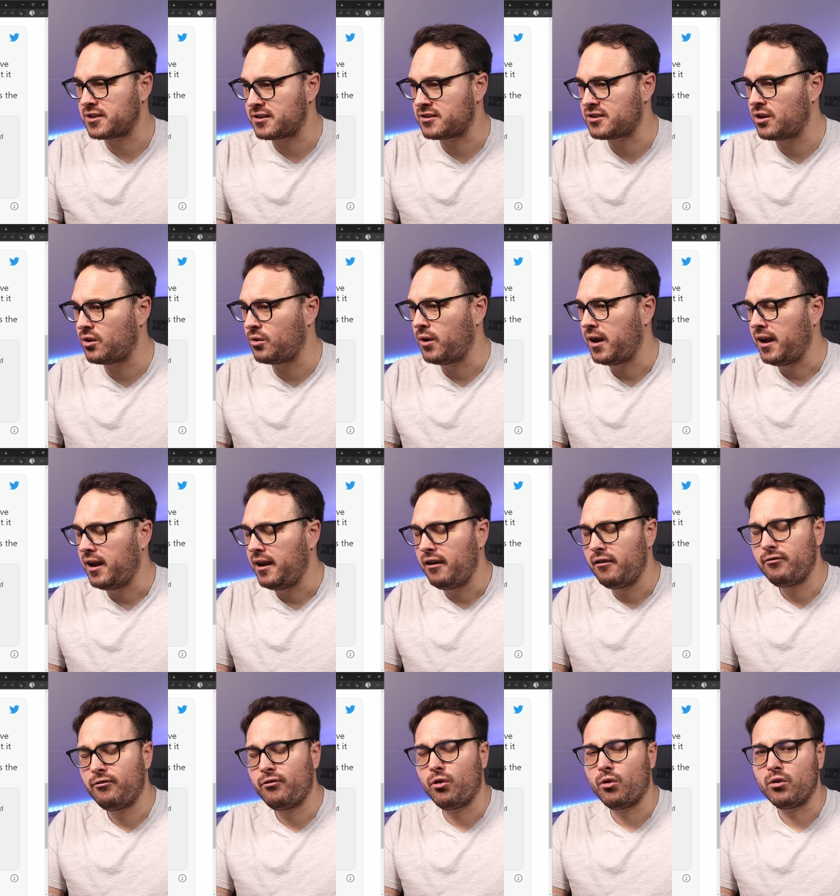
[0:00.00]
So
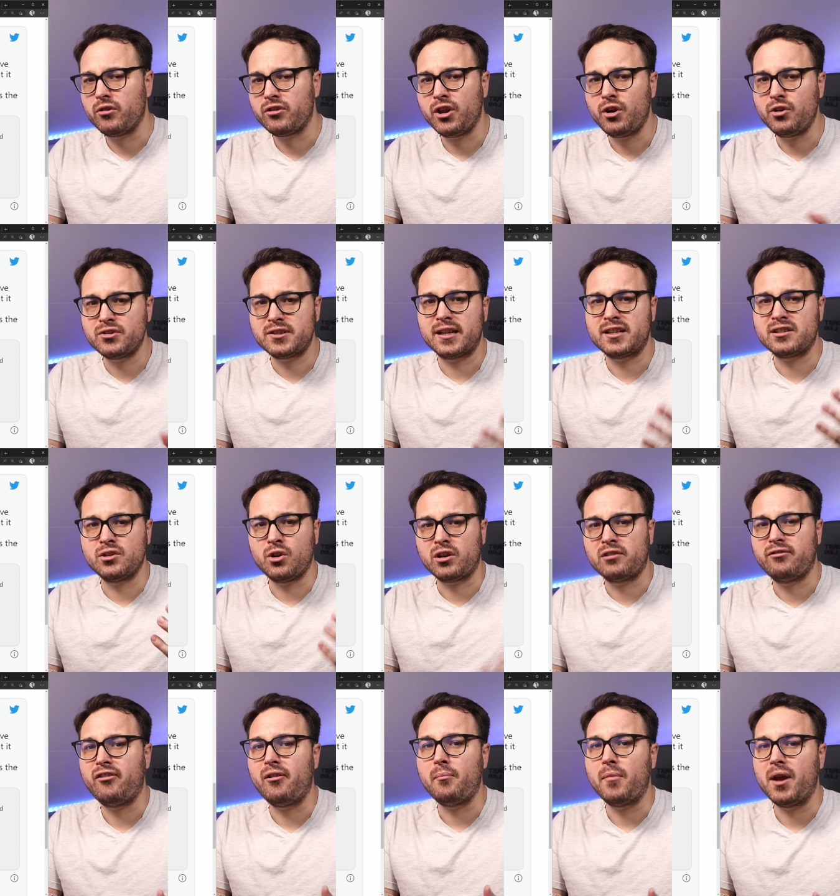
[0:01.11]
for those that's not
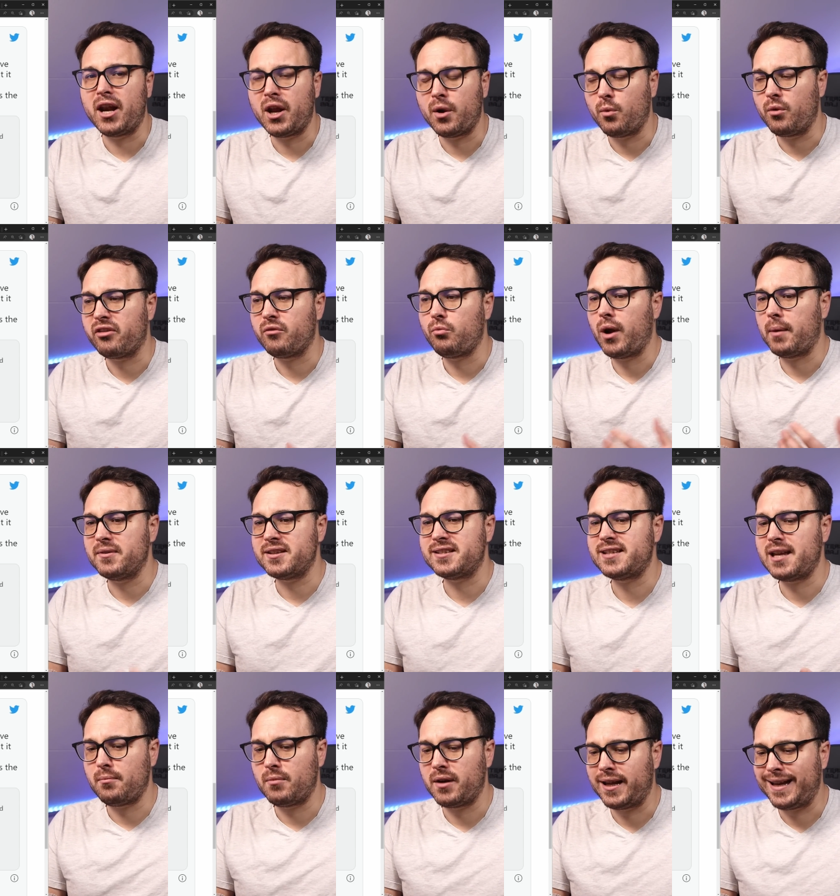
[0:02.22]
familiar with
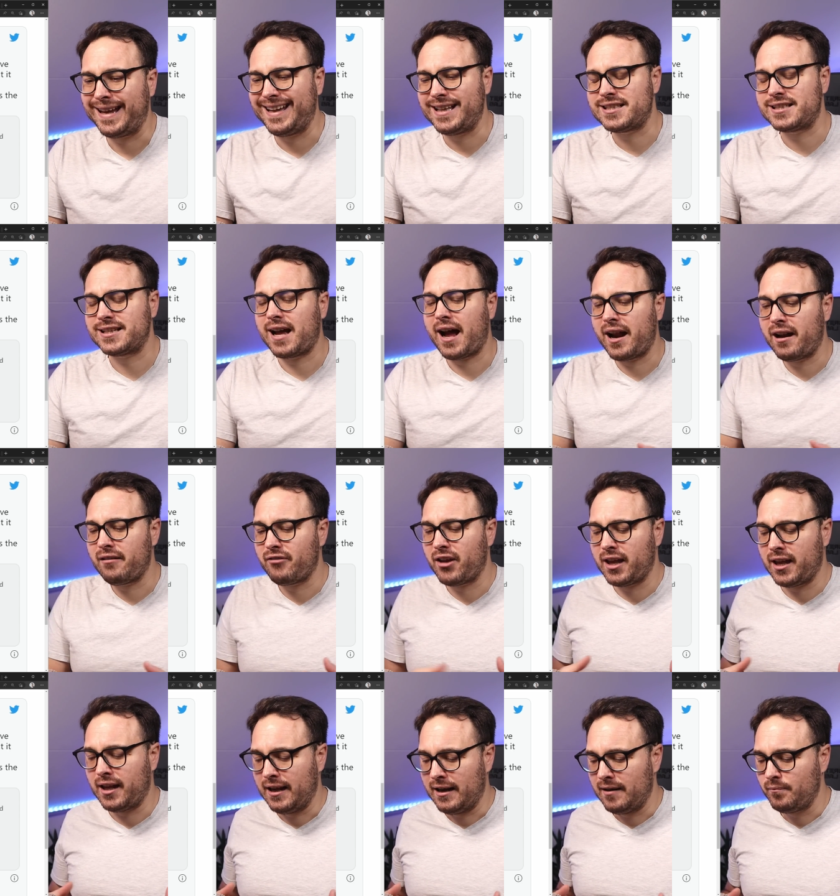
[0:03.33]
WebAssembly, it's kind of a